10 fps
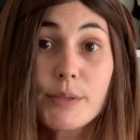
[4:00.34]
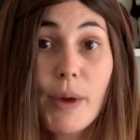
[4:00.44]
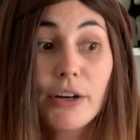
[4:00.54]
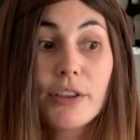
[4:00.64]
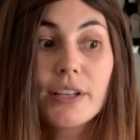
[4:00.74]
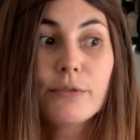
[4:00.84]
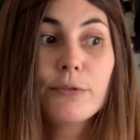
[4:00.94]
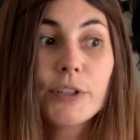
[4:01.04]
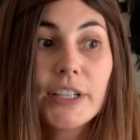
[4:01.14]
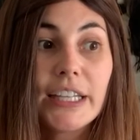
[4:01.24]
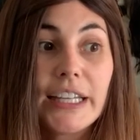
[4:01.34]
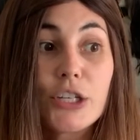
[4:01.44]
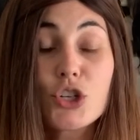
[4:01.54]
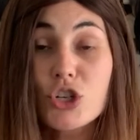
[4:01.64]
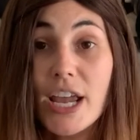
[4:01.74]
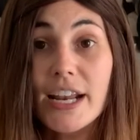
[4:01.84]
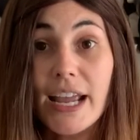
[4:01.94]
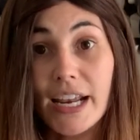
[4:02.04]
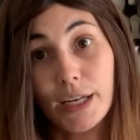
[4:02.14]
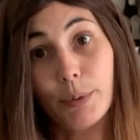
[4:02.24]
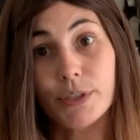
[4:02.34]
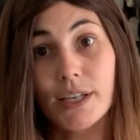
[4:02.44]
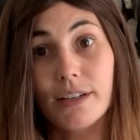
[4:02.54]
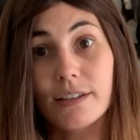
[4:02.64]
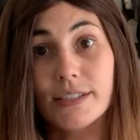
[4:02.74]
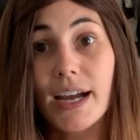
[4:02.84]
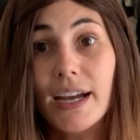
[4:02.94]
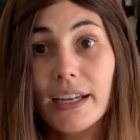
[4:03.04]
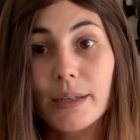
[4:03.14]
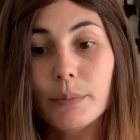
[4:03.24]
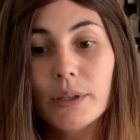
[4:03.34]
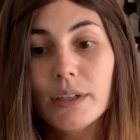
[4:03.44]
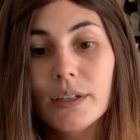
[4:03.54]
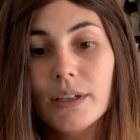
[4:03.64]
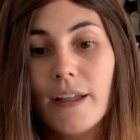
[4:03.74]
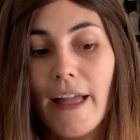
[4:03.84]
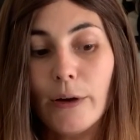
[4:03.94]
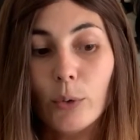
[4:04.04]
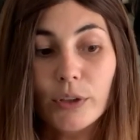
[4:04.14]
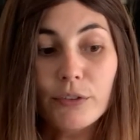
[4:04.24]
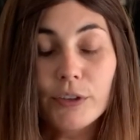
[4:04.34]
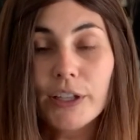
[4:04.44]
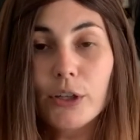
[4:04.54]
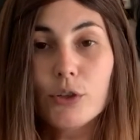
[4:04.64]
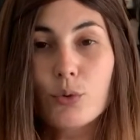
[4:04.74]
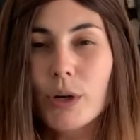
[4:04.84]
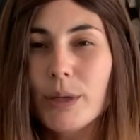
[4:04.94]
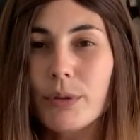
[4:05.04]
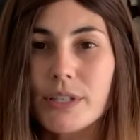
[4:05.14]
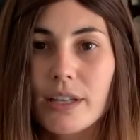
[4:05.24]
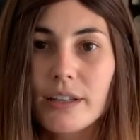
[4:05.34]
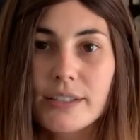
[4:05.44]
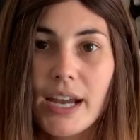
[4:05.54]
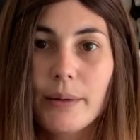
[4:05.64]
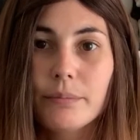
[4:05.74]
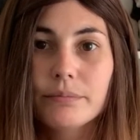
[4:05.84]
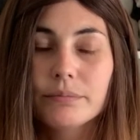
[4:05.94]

It's better than feeling like shit 80% of the time and only feeling good 20% of the time.